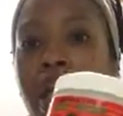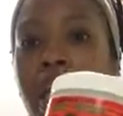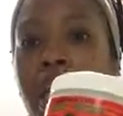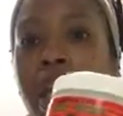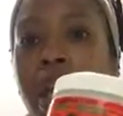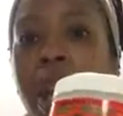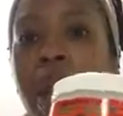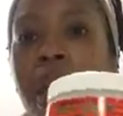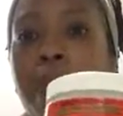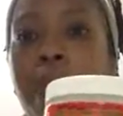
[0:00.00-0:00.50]

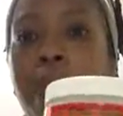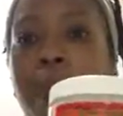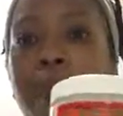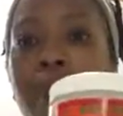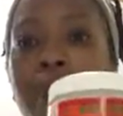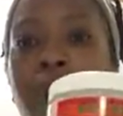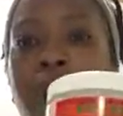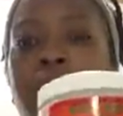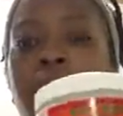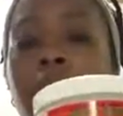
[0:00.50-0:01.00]
And I would
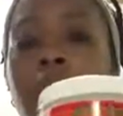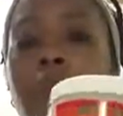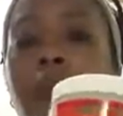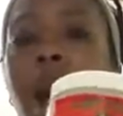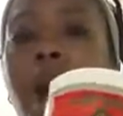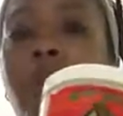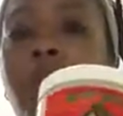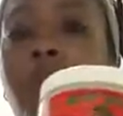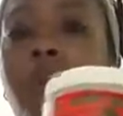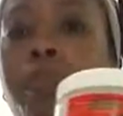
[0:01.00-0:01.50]

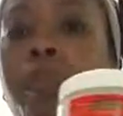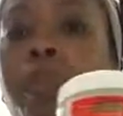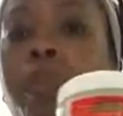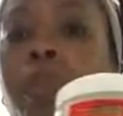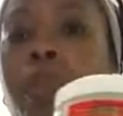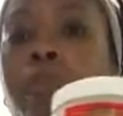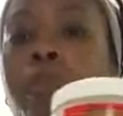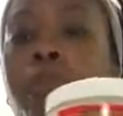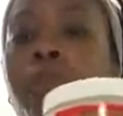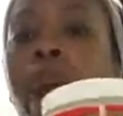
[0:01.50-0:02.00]
also
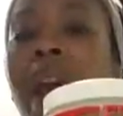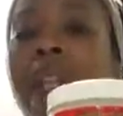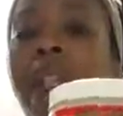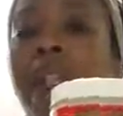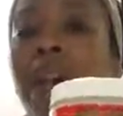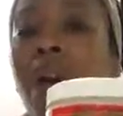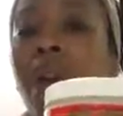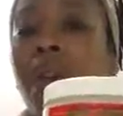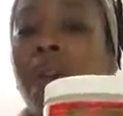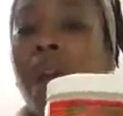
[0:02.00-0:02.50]
put the
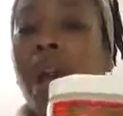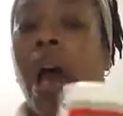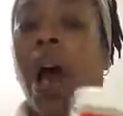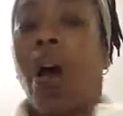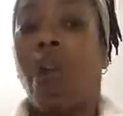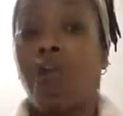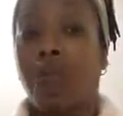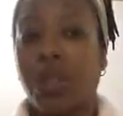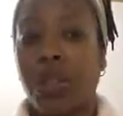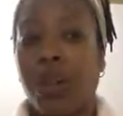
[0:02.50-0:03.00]
price on it
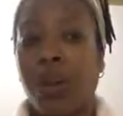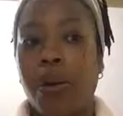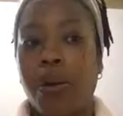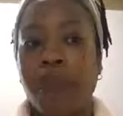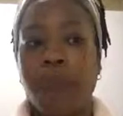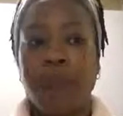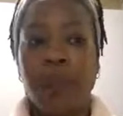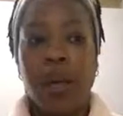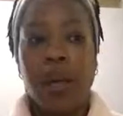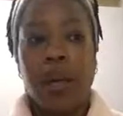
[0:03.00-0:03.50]
also